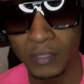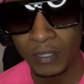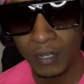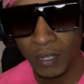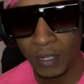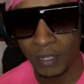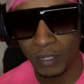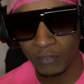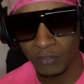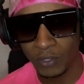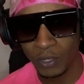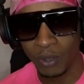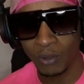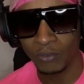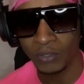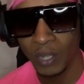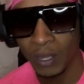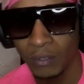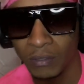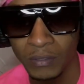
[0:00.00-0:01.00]
If you don't
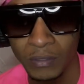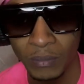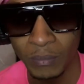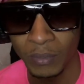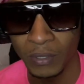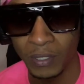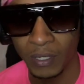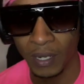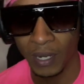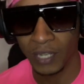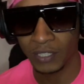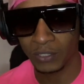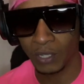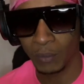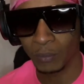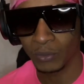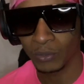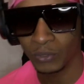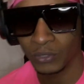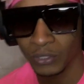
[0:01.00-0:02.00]
know, but that's why
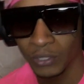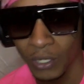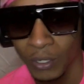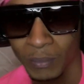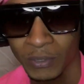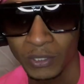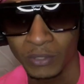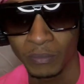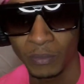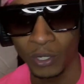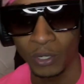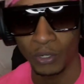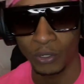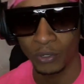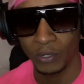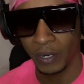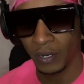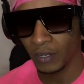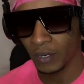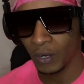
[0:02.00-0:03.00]
I'm always call myself a
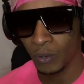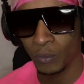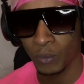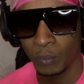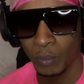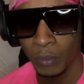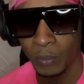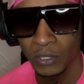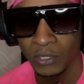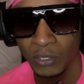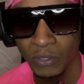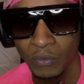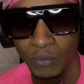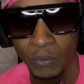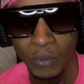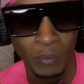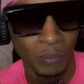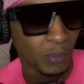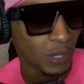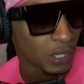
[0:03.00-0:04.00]
creator. I don't want to put myself in
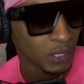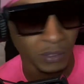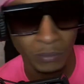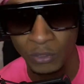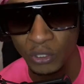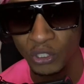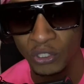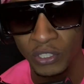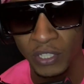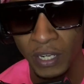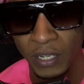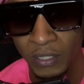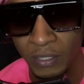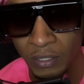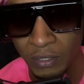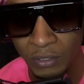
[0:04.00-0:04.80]
one box. I'm a creator.